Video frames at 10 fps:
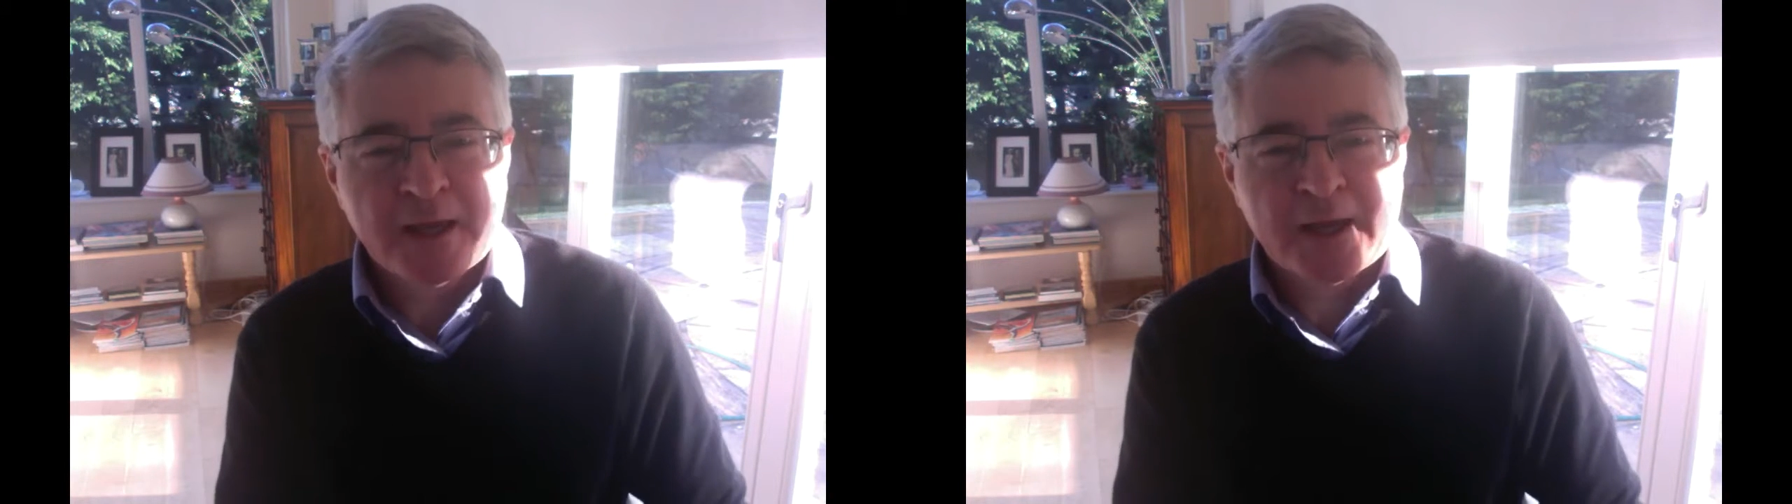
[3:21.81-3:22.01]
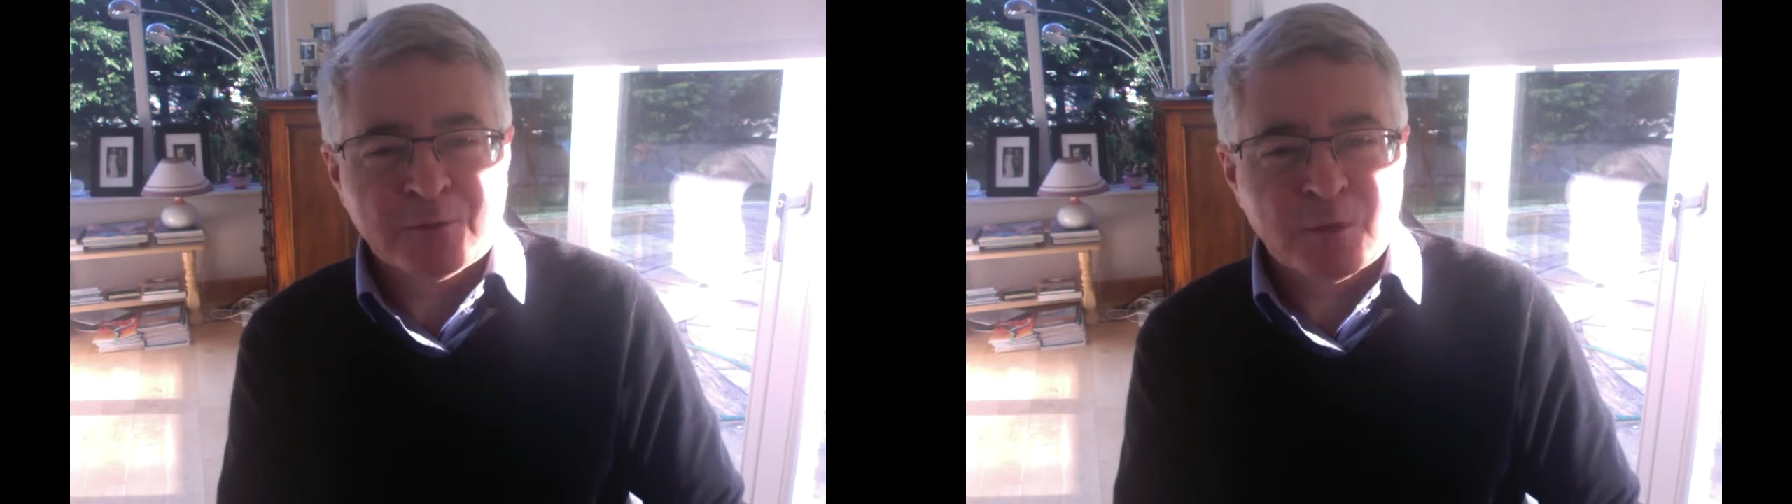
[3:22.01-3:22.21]

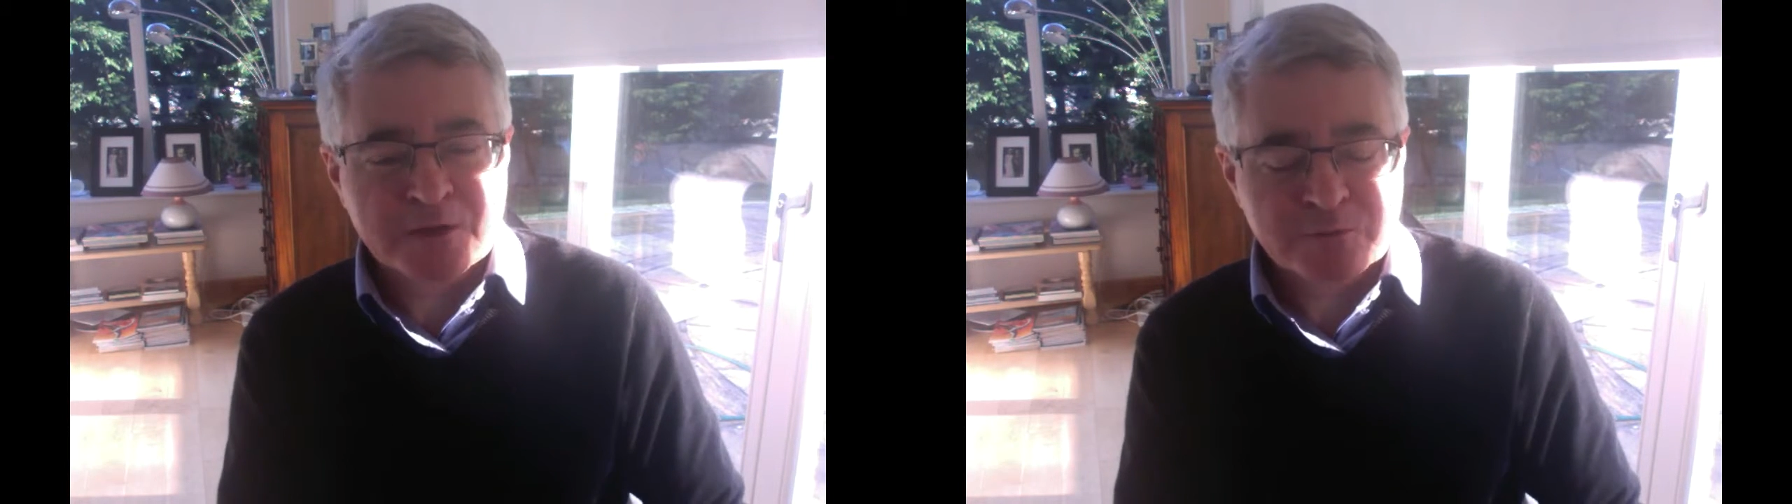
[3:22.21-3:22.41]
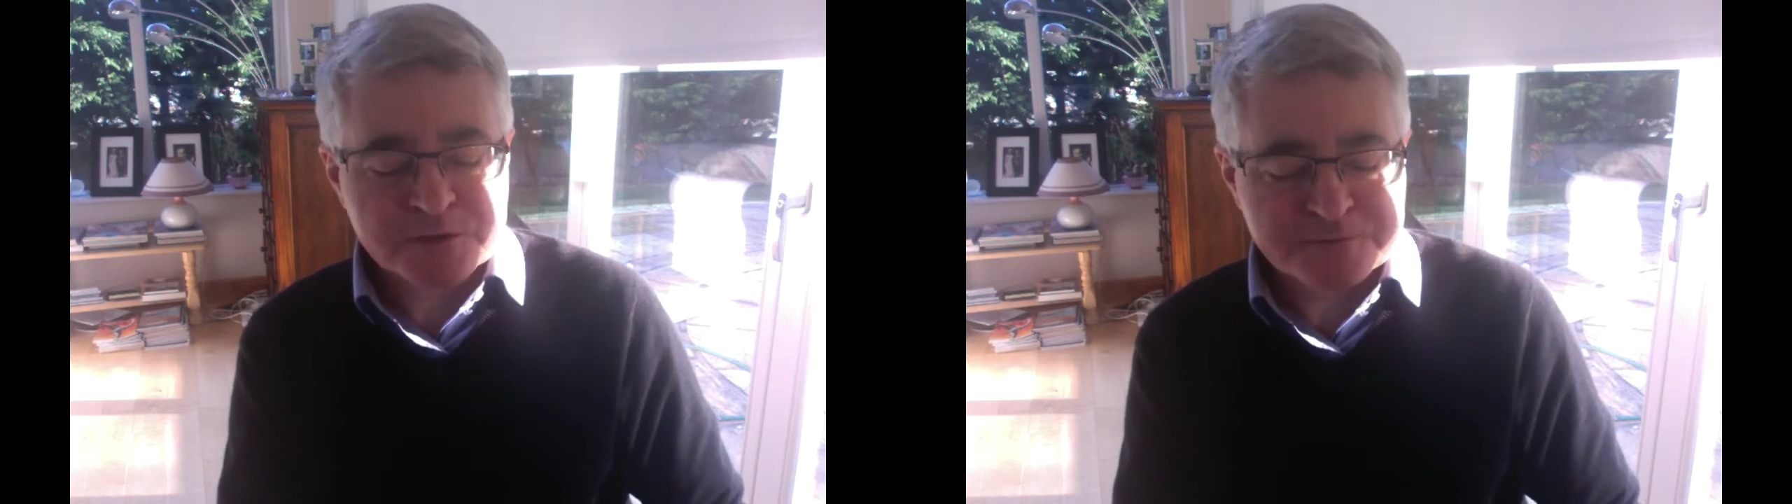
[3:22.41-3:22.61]
and what
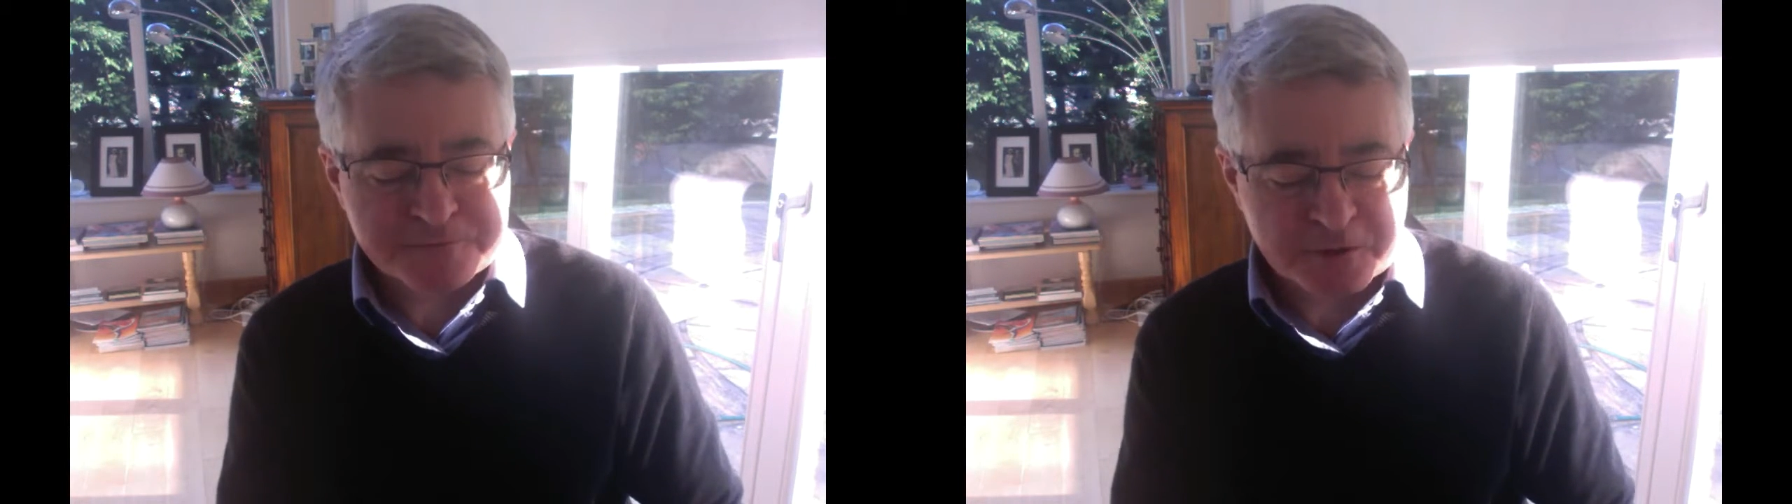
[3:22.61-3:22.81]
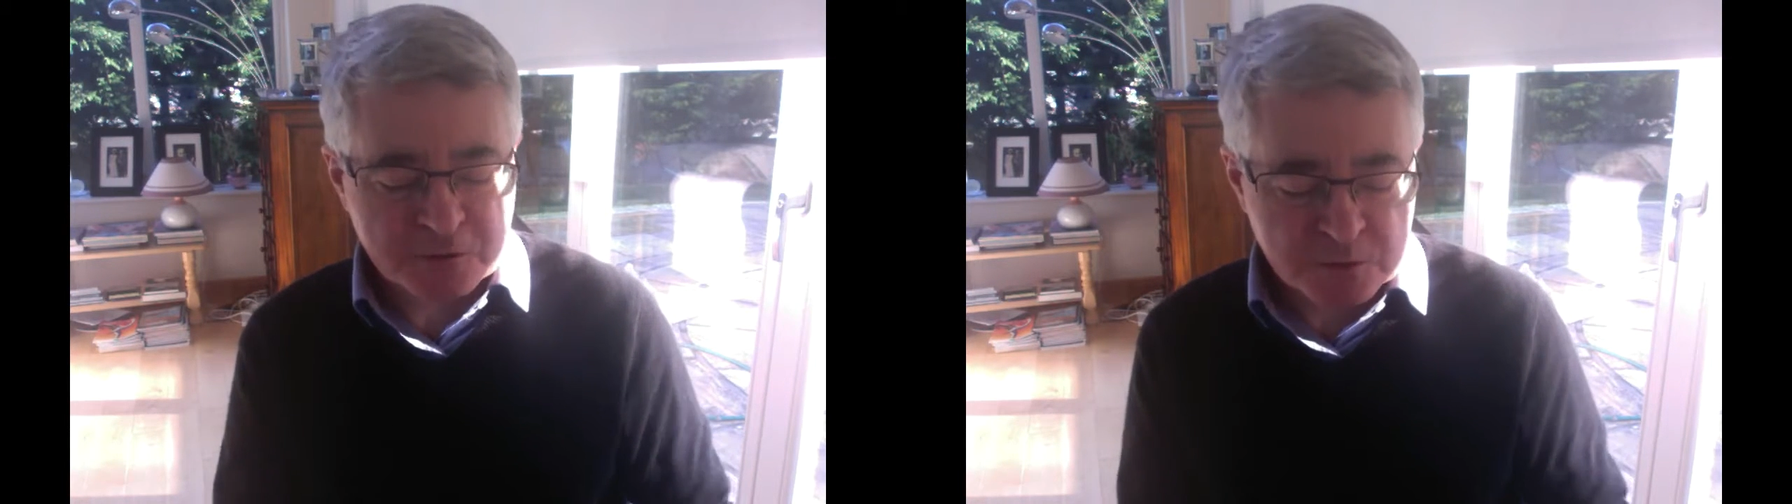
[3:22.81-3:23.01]
it was
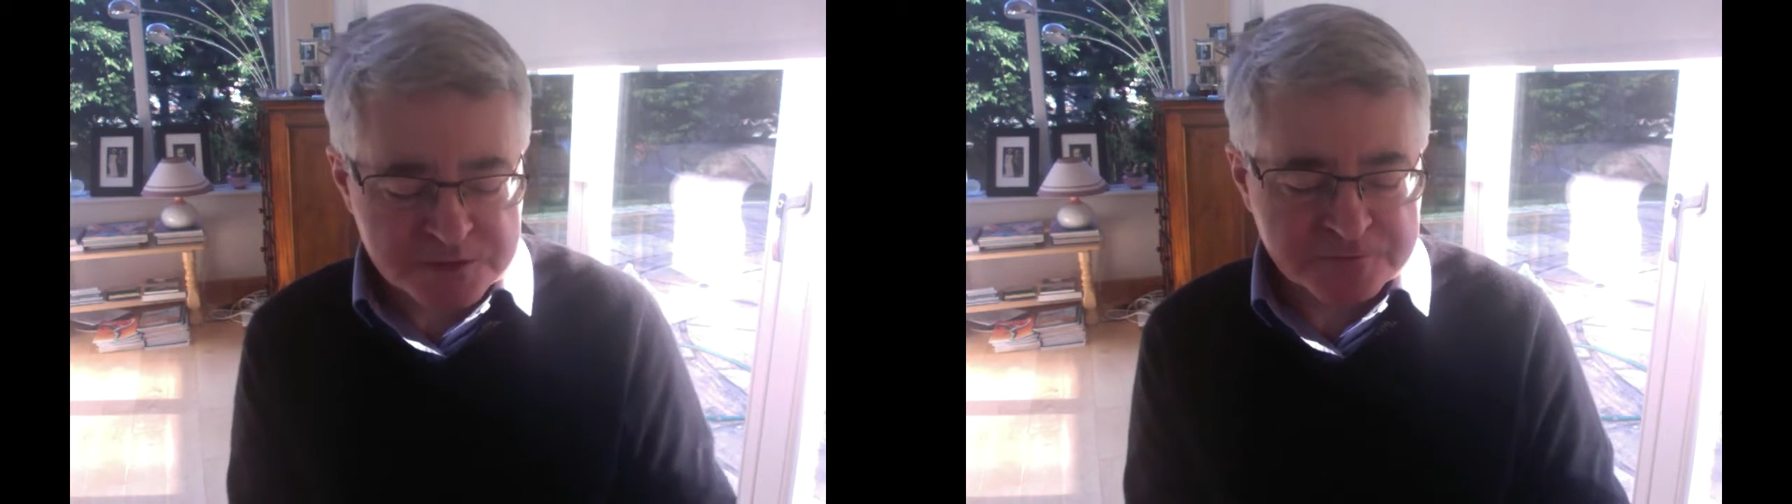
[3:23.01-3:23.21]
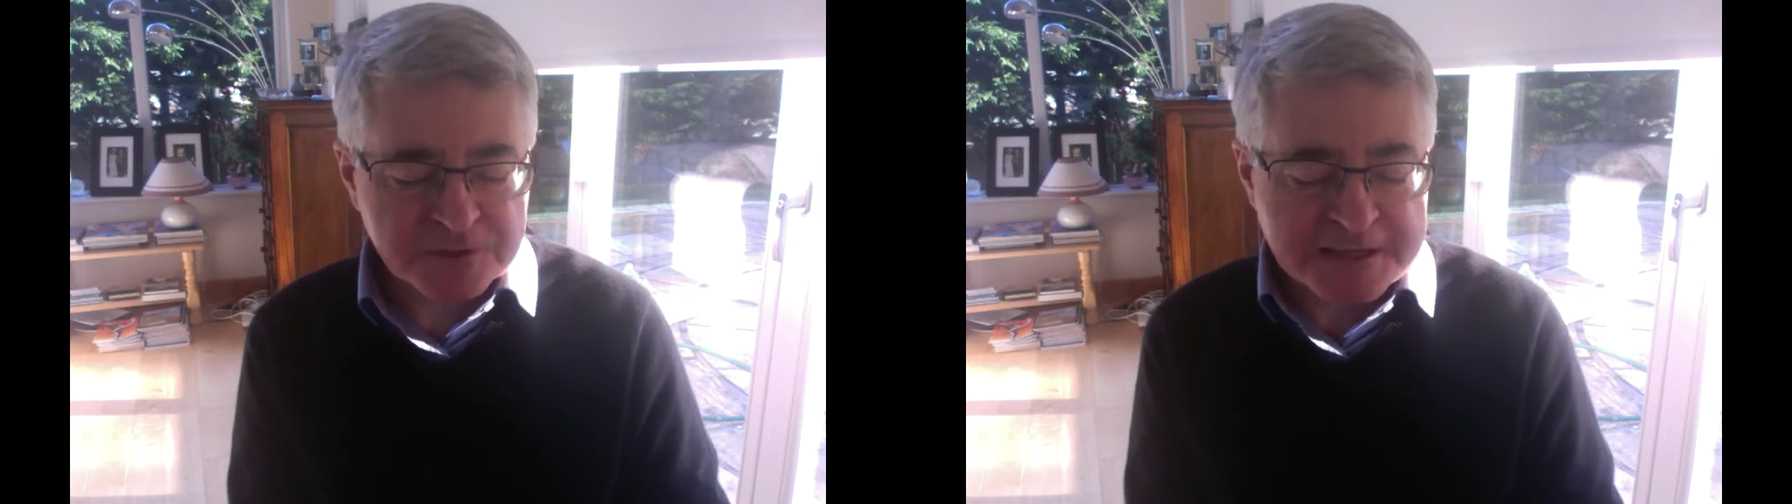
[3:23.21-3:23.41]
for was for